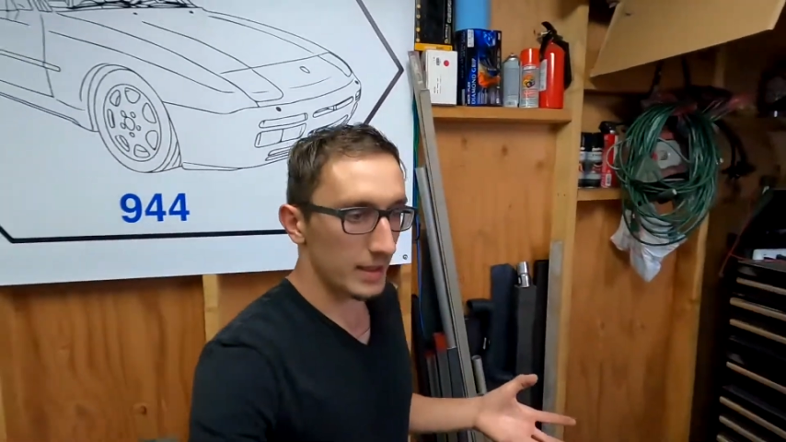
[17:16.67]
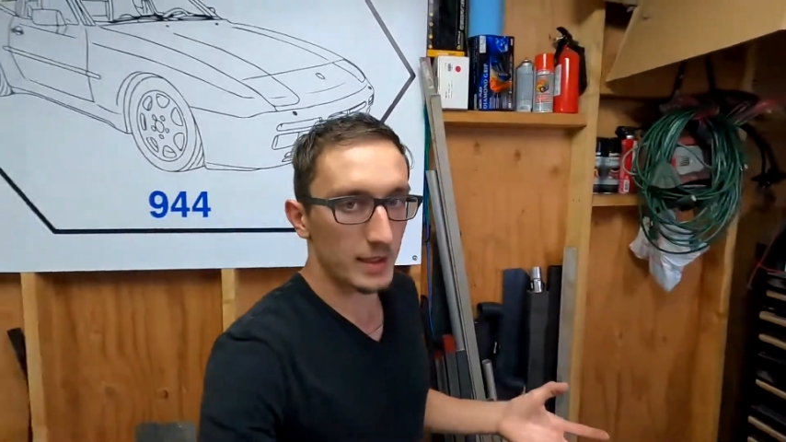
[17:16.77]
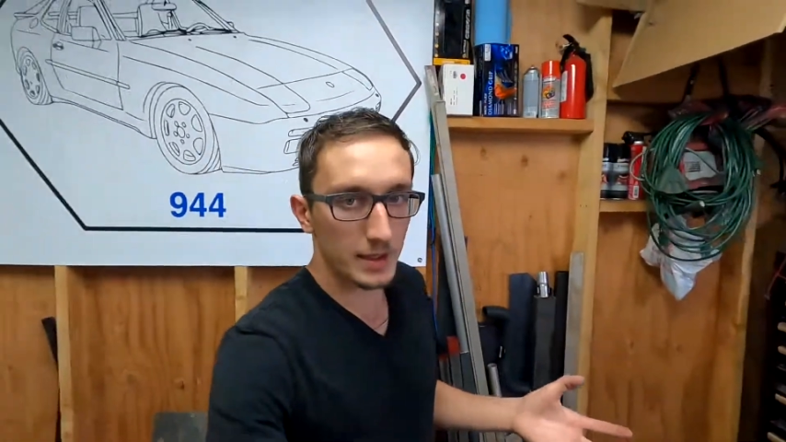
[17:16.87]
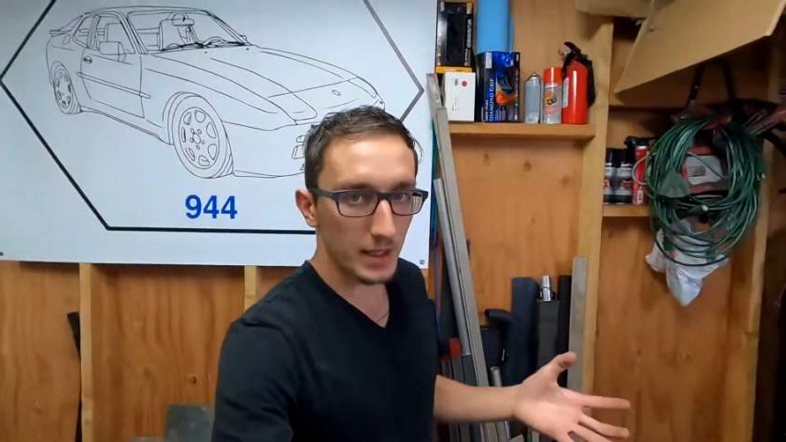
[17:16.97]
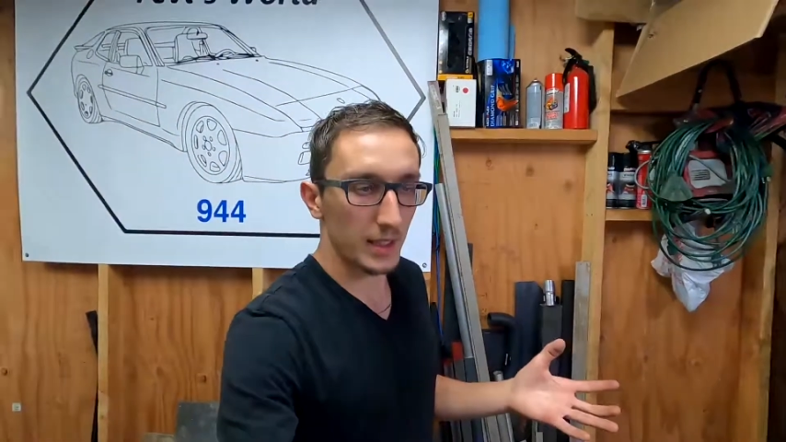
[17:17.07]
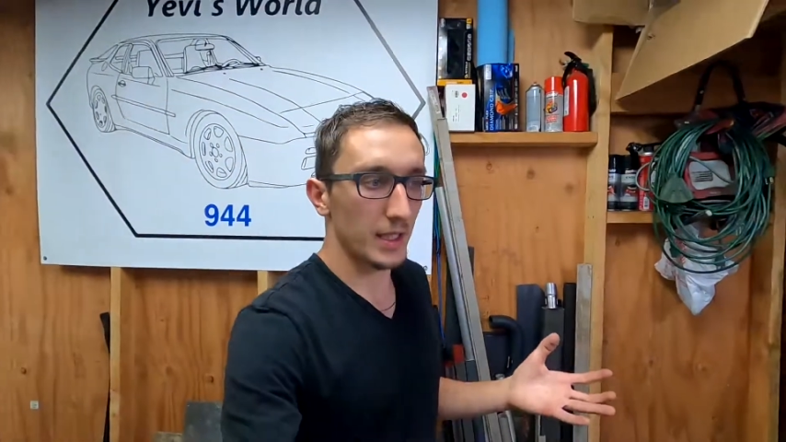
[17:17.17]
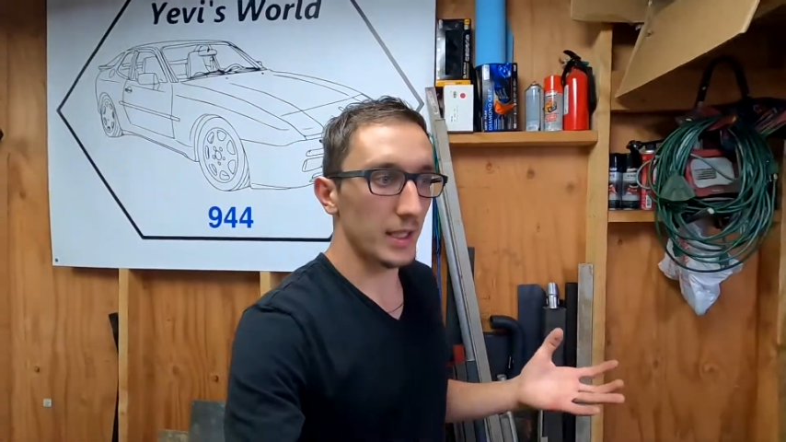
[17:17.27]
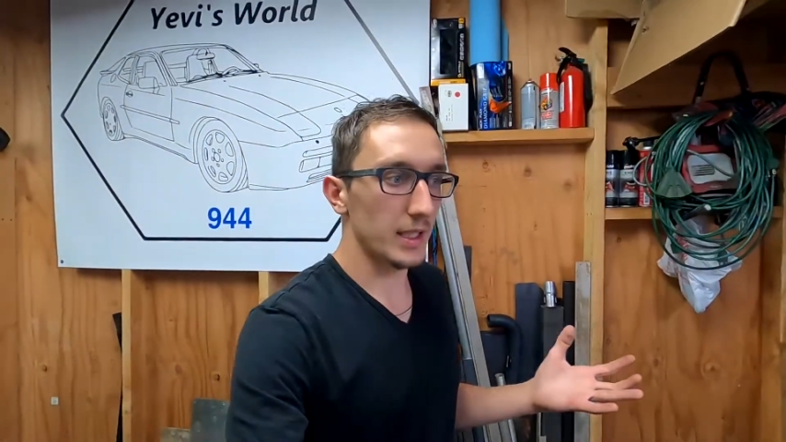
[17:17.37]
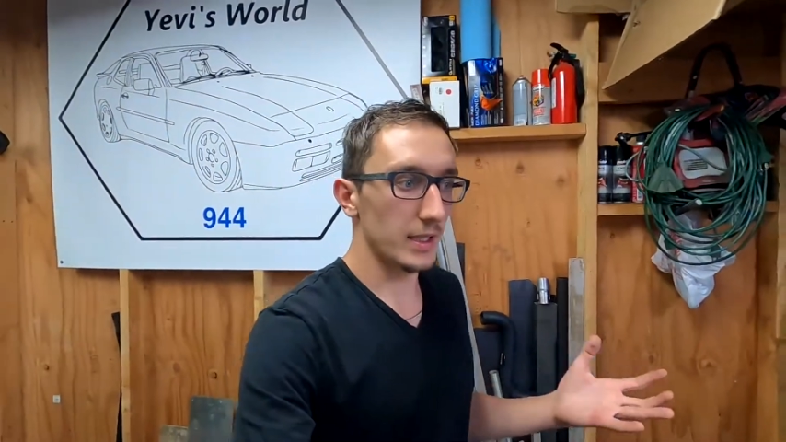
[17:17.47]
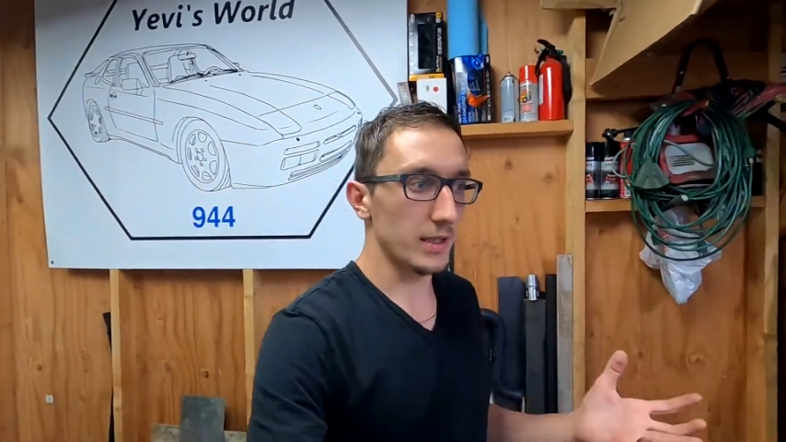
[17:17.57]
is
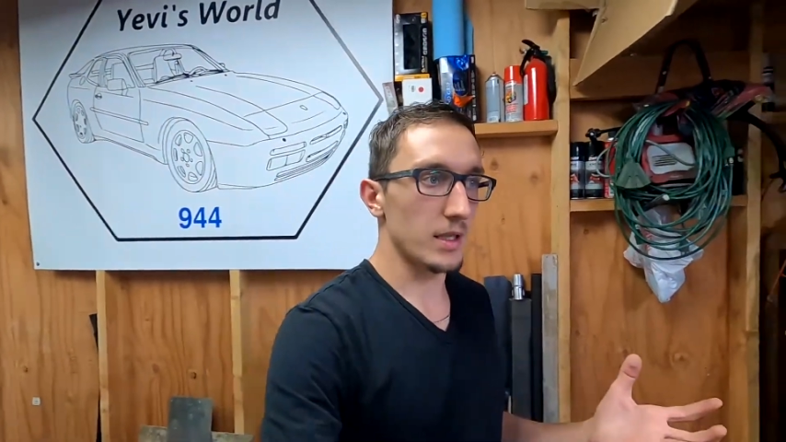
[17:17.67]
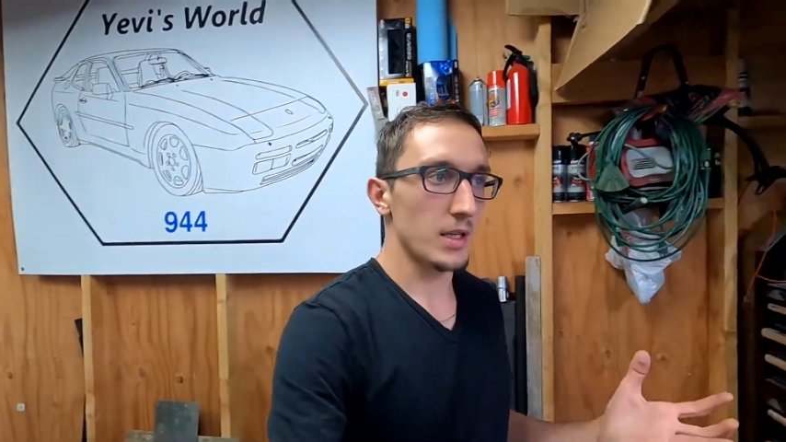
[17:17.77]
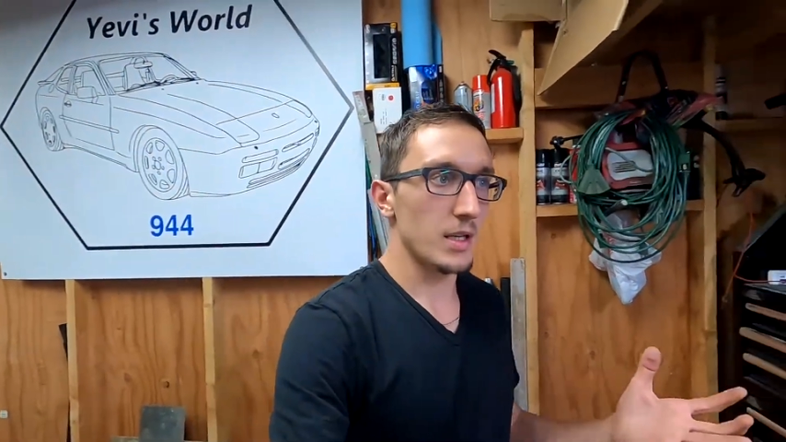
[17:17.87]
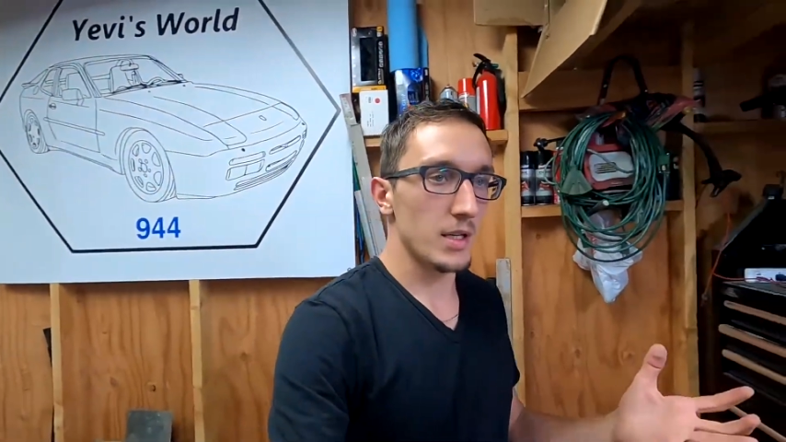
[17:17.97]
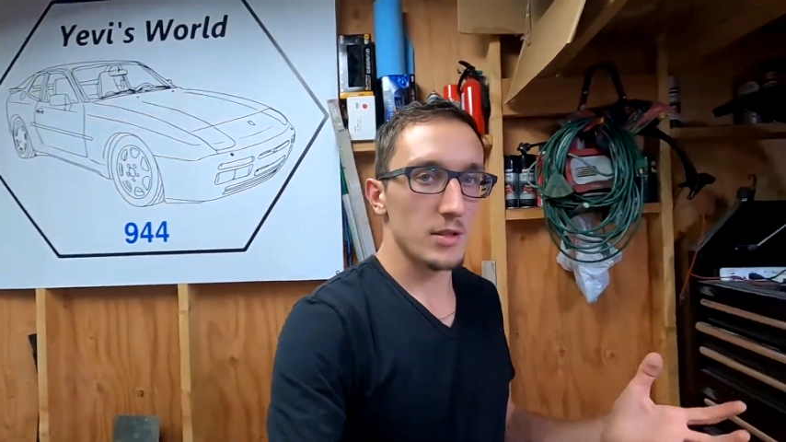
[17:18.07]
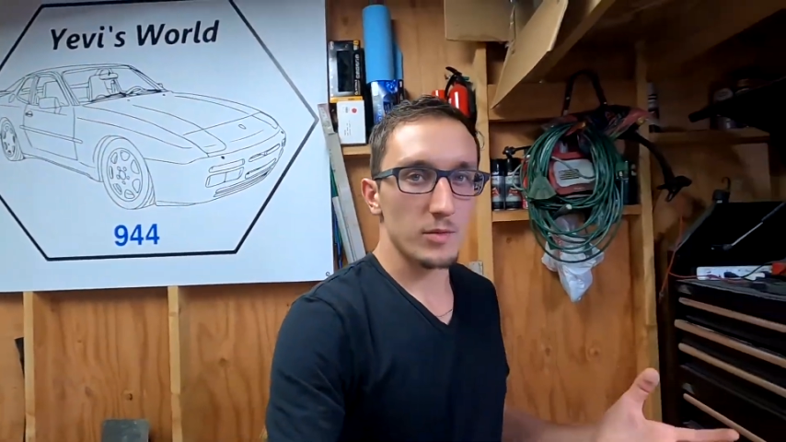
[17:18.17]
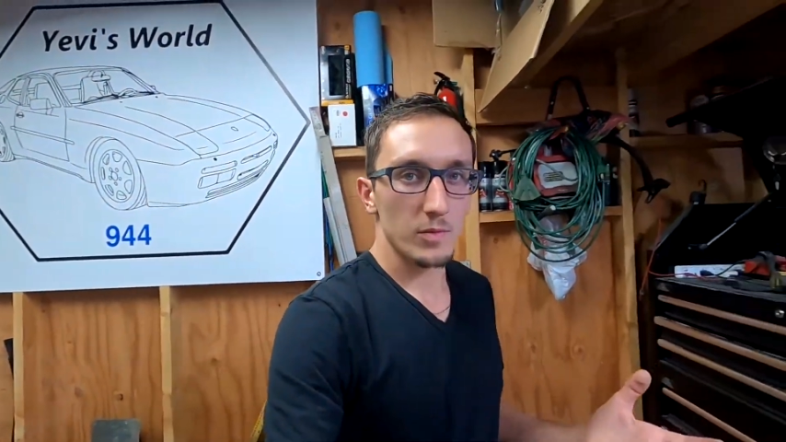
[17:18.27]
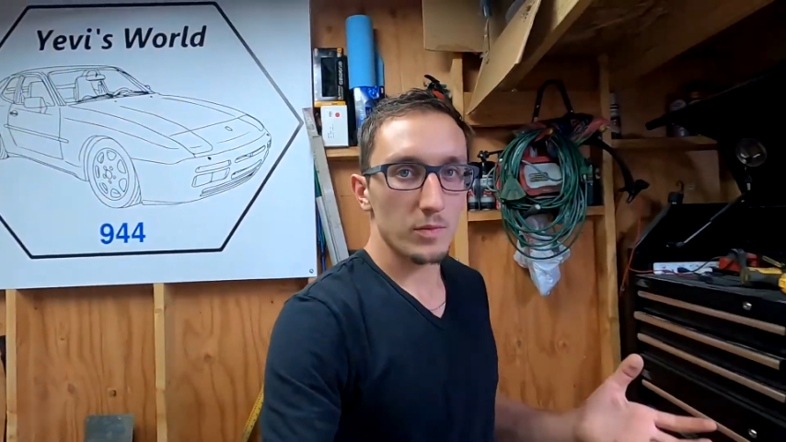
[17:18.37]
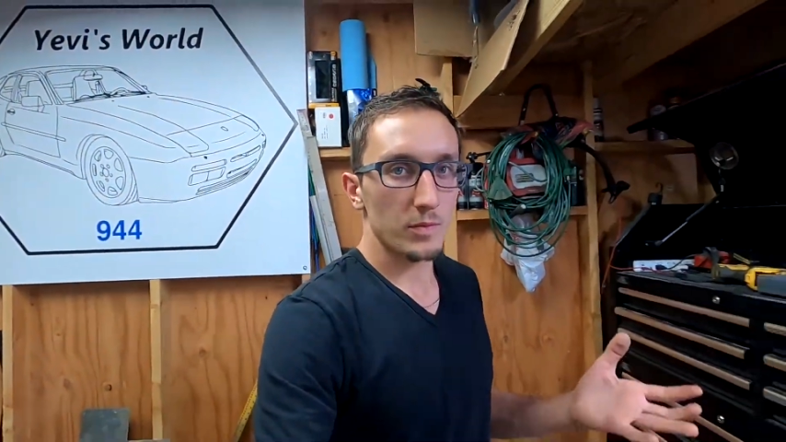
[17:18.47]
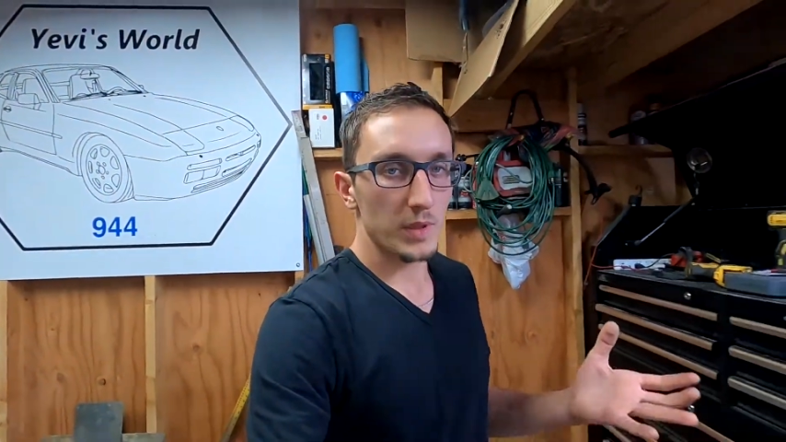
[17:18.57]
in
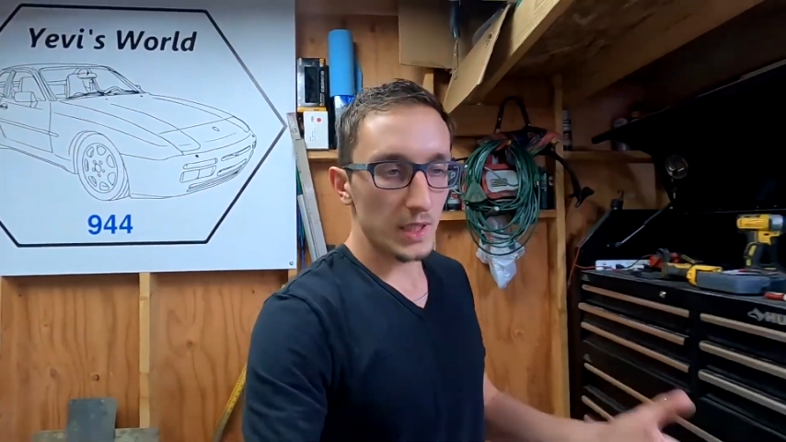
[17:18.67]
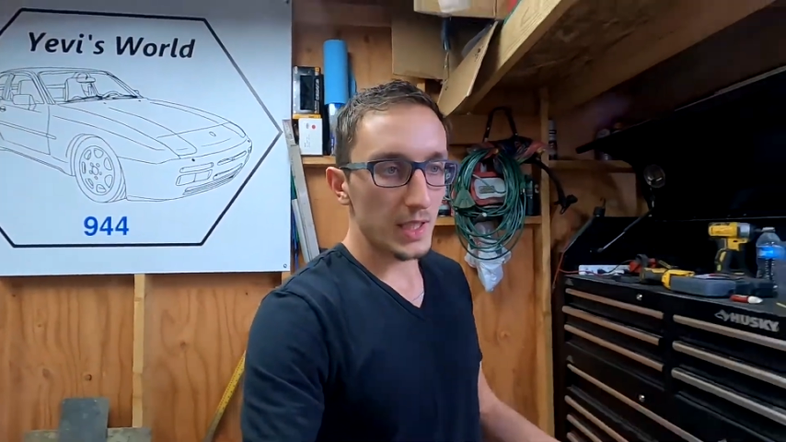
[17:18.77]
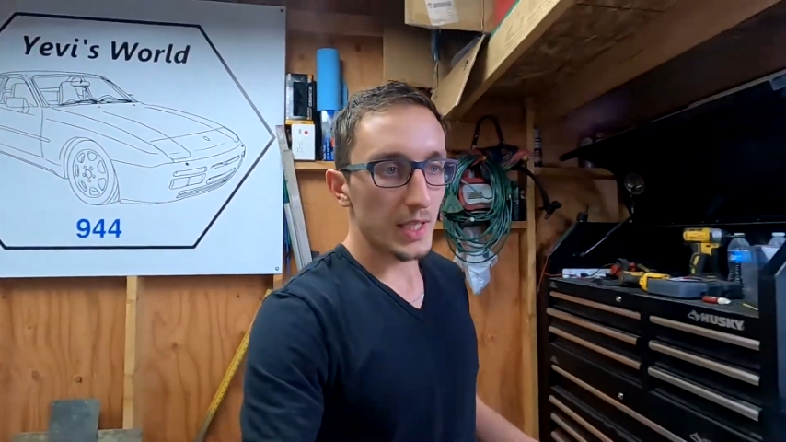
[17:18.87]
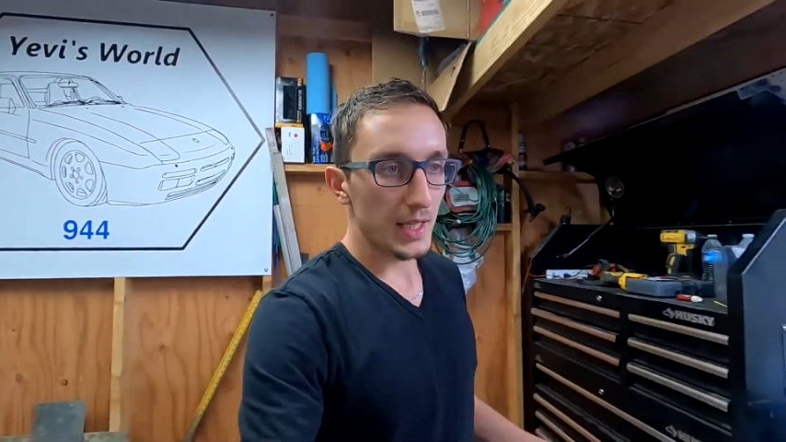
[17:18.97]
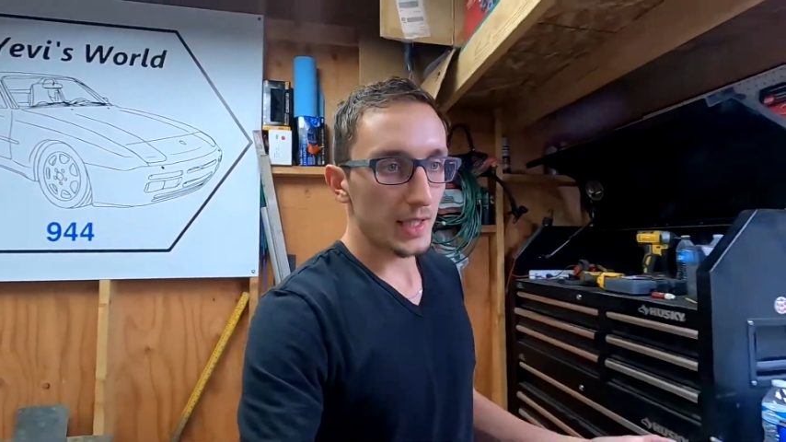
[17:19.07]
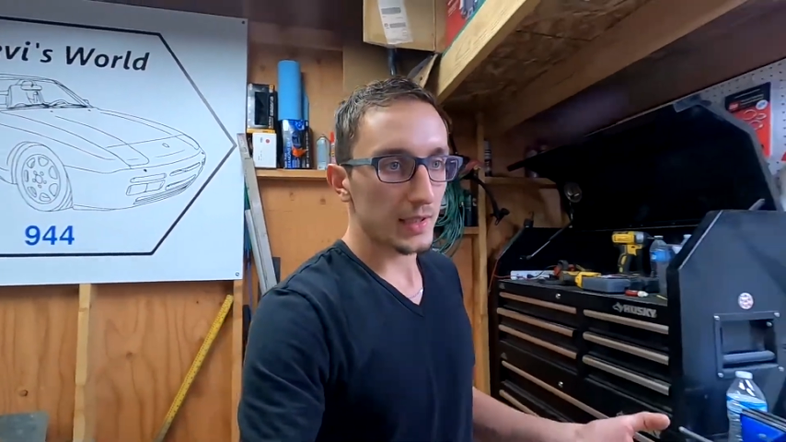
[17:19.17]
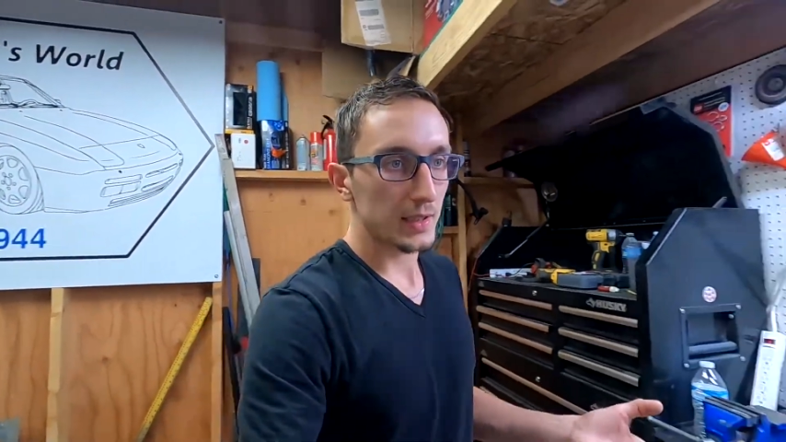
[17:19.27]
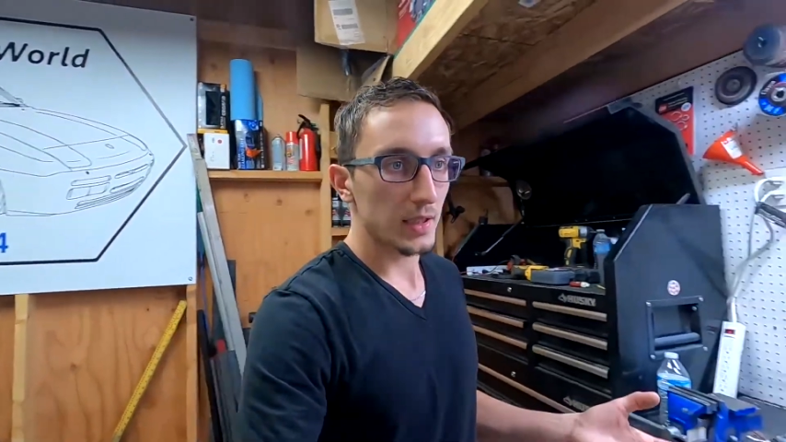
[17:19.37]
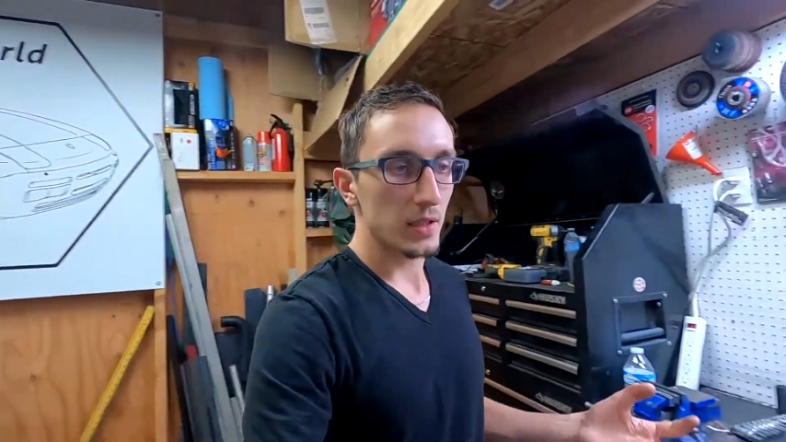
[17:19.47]
PDX